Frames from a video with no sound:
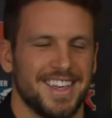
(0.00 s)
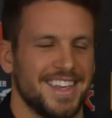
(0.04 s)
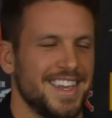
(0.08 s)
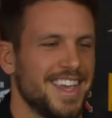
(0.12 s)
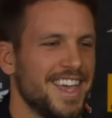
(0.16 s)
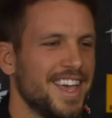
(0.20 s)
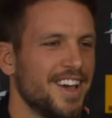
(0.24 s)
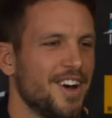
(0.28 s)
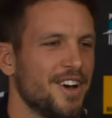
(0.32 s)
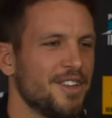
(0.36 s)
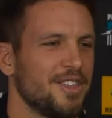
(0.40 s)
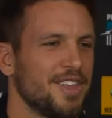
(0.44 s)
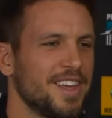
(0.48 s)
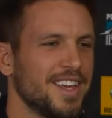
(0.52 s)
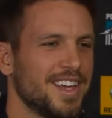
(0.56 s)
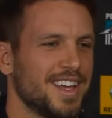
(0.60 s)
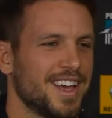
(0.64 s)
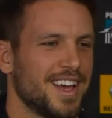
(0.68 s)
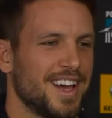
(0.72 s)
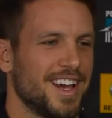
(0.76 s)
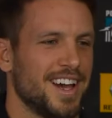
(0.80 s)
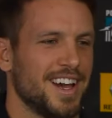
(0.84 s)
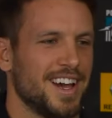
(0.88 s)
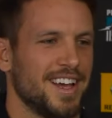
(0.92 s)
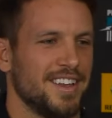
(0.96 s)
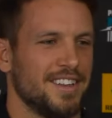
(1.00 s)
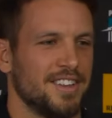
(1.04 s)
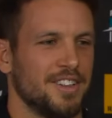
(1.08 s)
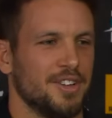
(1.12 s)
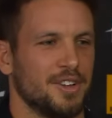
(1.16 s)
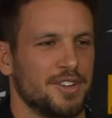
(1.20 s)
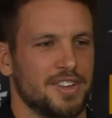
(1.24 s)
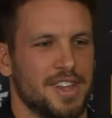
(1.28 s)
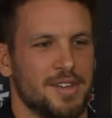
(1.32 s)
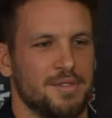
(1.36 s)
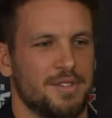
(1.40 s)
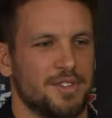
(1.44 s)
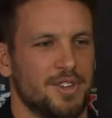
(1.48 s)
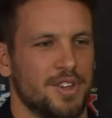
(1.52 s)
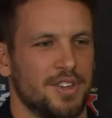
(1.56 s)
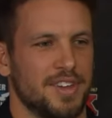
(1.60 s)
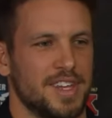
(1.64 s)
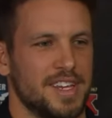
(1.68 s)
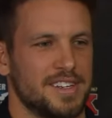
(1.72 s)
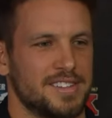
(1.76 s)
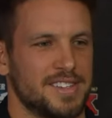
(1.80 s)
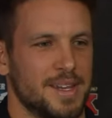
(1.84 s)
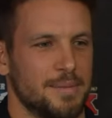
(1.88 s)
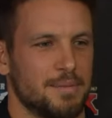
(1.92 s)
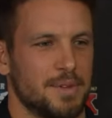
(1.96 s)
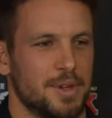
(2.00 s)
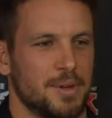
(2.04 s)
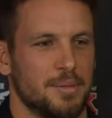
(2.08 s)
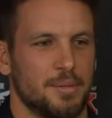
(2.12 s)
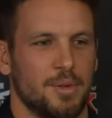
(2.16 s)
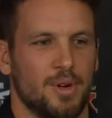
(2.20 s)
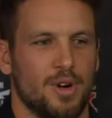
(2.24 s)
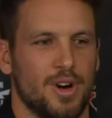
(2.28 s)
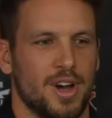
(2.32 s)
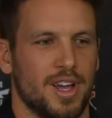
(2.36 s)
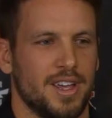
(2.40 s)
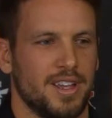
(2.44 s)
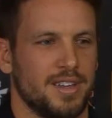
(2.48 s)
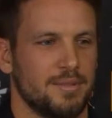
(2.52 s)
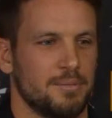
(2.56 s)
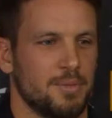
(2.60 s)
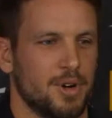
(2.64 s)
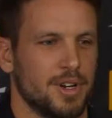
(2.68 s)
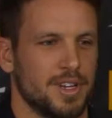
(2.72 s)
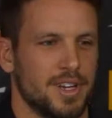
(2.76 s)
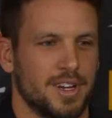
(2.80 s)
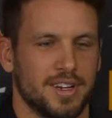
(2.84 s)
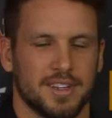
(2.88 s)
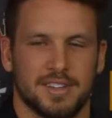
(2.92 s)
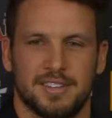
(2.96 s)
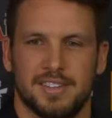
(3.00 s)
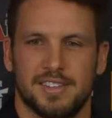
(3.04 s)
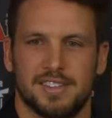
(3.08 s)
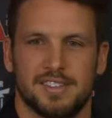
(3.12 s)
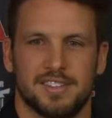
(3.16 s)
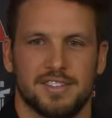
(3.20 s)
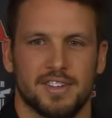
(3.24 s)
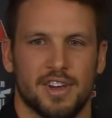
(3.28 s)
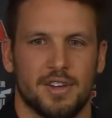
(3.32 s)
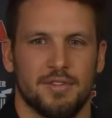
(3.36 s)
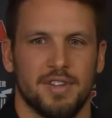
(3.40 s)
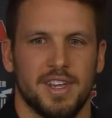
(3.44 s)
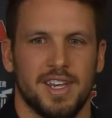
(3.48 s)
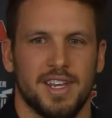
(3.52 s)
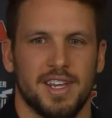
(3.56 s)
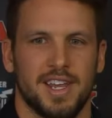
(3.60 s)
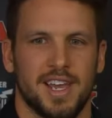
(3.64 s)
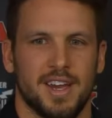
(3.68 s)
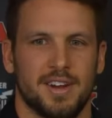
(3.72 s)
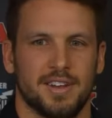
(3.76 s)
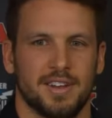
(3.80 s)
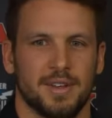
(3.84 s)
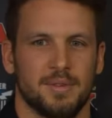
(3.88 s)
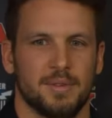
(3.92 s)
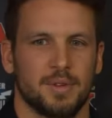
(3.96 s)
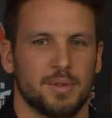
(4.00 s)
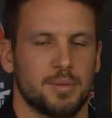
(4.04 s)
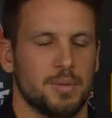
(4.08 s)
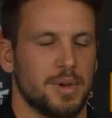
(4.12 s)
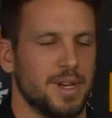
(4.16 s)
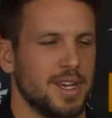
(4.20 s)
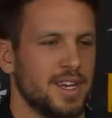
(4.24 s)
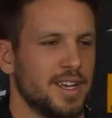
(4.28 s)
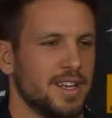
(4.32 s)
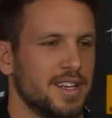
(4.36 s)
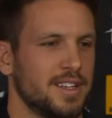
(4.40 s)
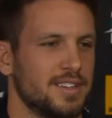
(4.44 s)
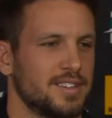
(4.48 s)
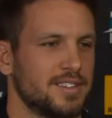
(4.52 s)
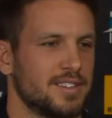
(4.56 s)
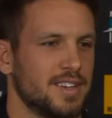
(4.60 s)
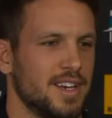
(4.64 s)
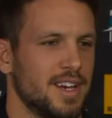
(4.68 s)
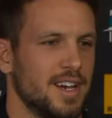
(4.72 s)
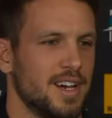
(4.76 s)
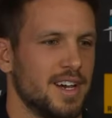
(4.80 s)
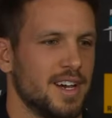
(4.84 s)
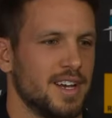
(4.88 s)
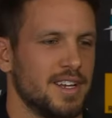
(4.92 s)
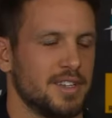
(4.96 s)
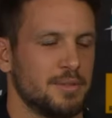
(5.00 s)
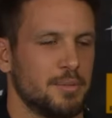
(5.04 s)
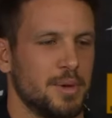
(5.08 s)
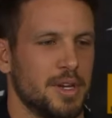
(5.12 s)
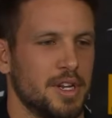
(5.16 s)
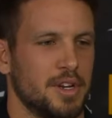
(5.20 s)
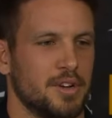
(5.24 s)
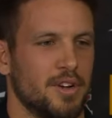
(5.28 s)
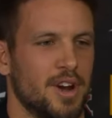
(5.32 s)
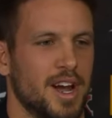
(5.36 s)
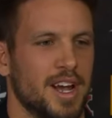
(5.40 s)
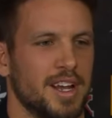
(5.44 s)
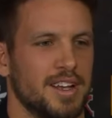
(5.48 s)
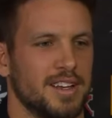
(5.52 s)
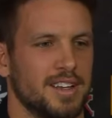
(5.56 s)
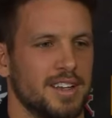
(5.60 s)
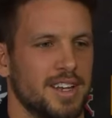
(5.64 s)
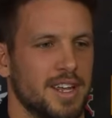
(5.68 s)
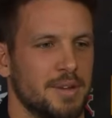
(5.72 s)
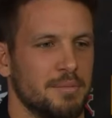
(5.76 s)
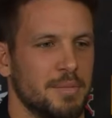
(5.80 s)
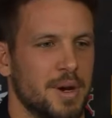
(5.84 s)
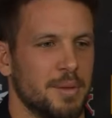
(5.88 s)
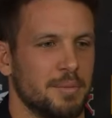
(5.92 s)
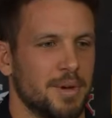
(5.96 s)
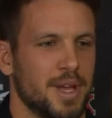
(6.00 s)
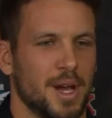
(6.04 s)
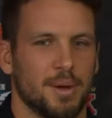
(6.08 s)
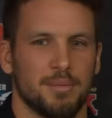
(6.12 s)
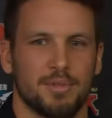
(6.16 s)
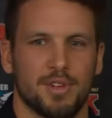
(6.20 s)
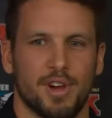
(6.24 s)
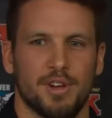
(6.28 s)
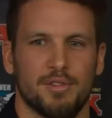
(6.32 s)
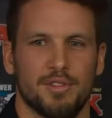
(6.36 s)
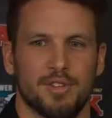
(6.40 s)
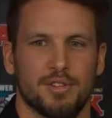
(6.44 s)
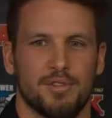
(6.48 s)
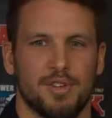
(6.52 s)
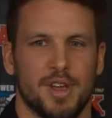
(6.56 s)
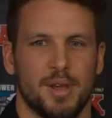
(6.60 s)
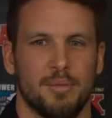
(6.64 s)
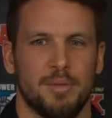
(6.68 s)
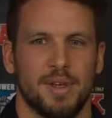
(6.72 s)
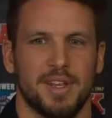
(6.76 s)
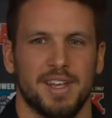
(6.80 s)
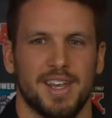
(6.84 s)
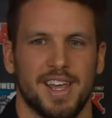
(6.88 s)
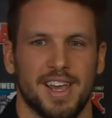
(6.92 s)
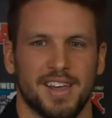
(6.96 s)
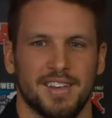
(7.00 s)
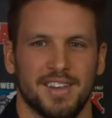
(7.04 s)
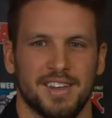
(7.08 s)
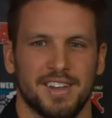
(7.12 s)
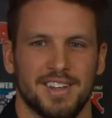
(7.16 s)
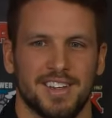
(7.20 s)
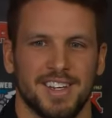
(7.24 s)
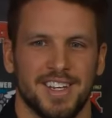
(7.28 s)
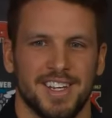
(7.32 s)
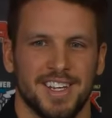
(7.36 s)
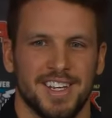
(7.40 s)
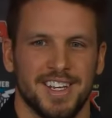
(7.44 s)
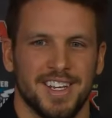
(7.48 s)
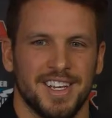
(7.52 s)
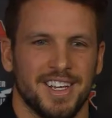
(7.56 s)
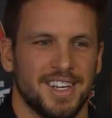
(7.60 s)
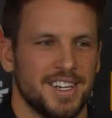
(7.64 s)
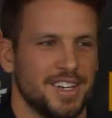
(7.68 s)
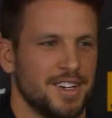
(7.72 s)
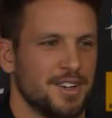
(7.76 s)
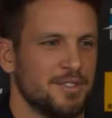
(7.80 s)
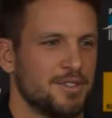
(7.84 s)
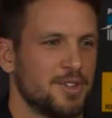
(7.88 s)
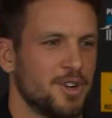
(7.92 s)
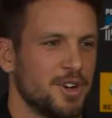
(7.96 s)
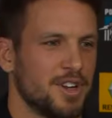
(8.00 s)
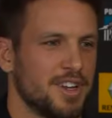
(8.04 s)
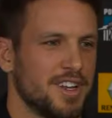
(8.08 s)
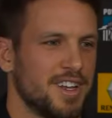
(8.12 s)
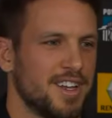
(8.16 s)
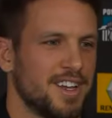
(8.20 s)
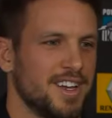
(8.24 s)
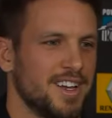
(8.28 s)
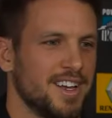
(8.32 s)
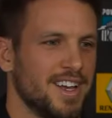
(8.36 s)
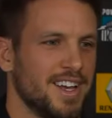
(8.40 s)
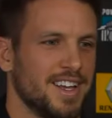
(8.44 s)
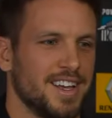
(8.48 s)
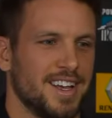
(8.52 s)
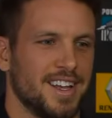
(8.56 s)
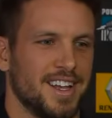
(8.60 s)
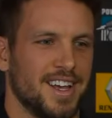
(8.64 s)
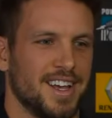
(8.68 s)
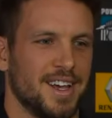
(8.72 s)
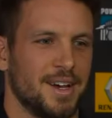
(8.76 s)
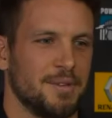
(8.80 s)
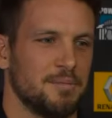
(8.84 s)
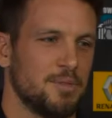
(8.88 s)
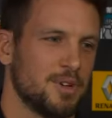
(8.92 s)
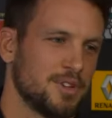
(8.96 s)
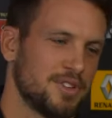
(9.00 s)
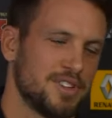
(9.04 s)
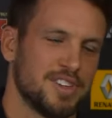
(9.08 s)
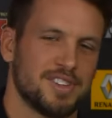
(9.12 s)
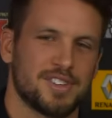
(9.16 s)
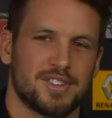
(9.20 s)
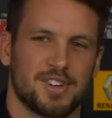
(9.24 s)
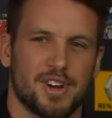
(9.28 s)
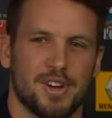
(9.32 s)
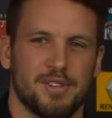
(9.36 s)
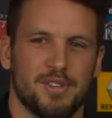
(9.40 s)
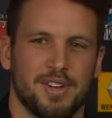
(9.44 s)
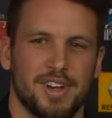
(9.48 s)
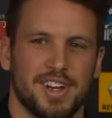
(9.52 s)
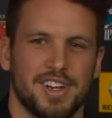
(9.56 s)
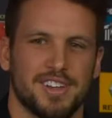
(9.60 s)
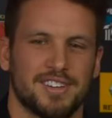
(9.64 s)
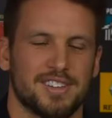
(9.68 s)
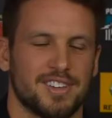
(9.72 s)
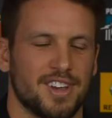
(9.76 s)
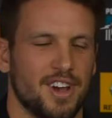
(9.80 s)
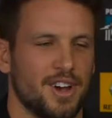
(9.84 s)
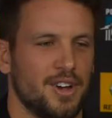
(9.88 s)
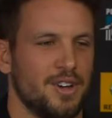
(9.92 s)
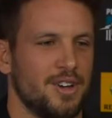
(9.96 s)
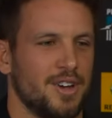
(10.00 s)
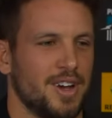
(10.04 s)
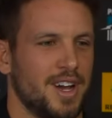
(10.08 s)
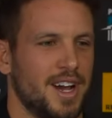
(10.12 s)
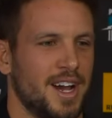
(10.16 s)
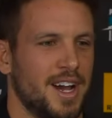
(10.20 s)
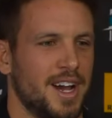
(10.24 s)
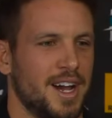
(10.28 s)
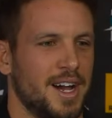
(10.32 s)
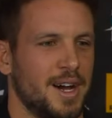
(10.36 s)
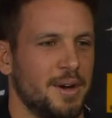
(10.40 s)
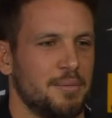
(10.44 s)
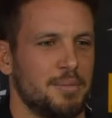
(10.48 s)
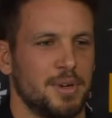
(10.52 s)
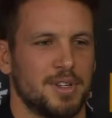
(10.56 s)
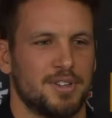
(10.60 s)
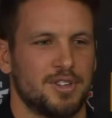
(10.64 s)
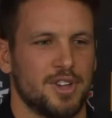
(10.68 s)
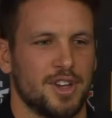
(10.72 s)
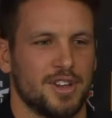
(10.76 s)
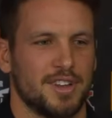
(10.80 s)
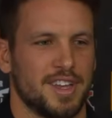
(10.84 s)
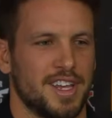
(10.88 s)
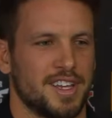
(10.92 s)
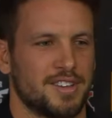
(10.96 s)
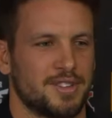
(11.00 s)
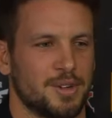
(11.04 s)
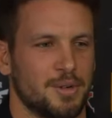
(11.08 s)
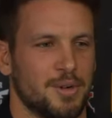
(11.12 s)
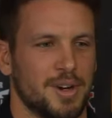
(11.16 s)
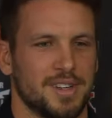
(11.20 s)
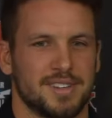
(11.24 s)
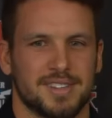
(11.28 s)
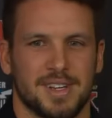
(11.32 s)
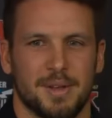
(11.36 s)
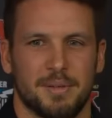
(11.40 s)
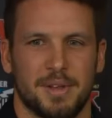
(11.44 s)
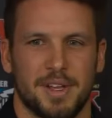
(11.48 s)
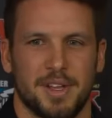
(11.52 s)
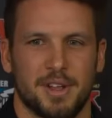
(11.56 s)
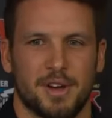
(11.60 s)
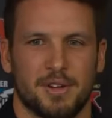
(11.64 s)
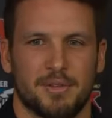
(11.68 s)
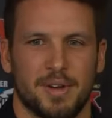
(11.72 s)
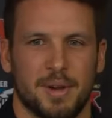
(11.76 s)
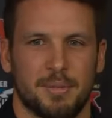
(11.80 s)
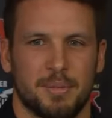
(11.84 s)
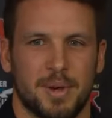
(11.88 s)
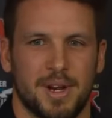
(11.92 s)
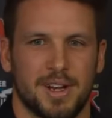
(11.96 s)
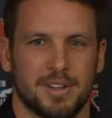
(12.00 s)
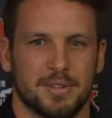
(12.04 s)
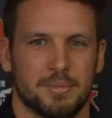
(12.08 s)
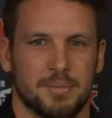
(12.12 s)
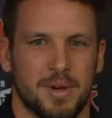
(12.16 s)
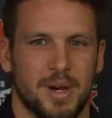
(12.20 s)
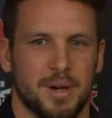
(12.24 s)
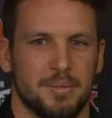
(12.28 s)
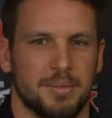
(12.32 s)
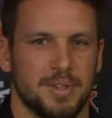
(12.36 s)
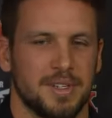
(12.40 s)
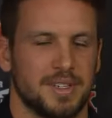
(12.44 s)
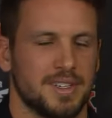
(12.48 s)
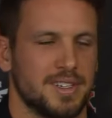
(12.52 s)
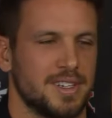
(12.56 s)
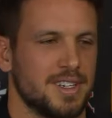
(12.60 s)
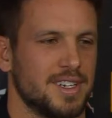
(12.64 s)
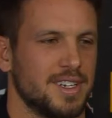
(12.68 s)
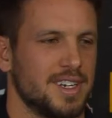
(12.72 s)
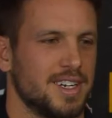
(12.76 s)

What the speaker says: Yeah, I think they've certainly accepted. My younger sister's over here now and lives with me, and it's been great. And Mum comes over a fair bit now that I've got my sister over here. So, but certainly it's always something that I run past Mum and